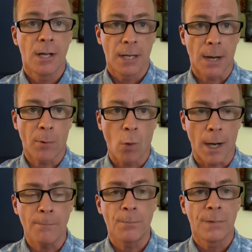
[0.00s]
Number
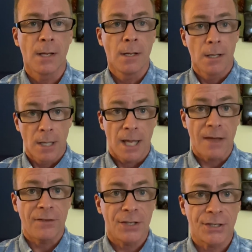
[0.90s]
one,
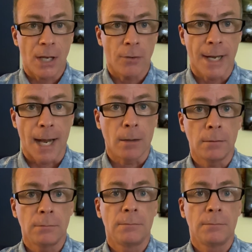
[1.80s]
if you sell now,